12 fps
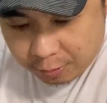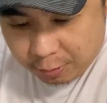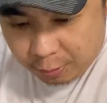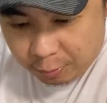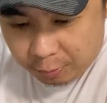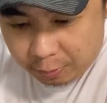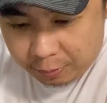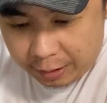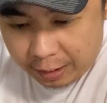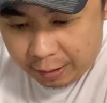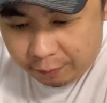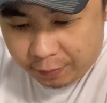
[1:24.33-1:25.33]
So,
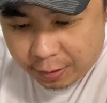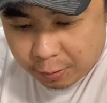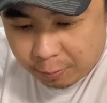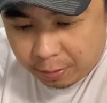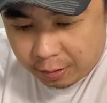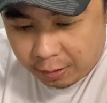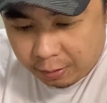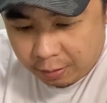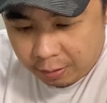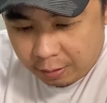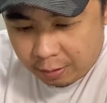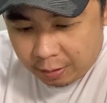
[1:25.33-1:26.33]
they have this
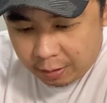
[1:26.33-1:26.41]
one,